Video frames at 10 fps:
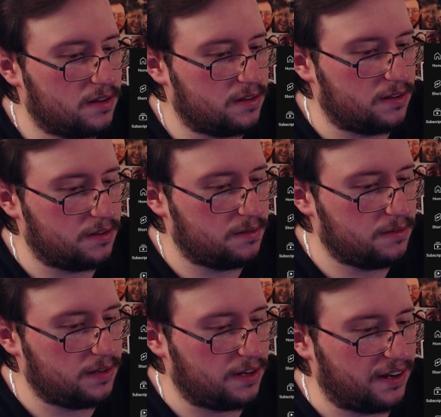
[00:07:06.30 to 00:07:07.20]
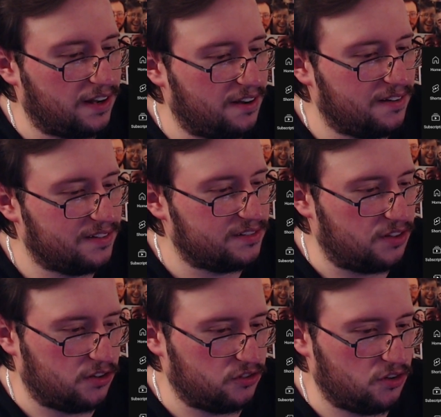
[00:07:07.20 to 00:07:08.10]
No. Here you go.
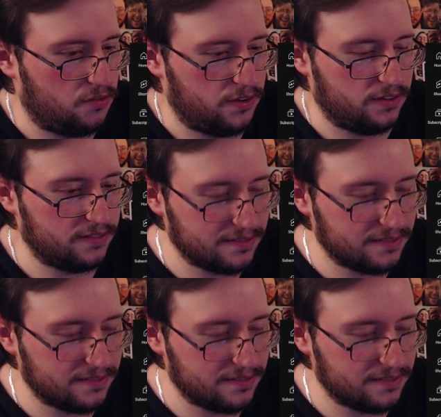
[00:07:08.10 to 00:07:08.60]
Thanksgiving.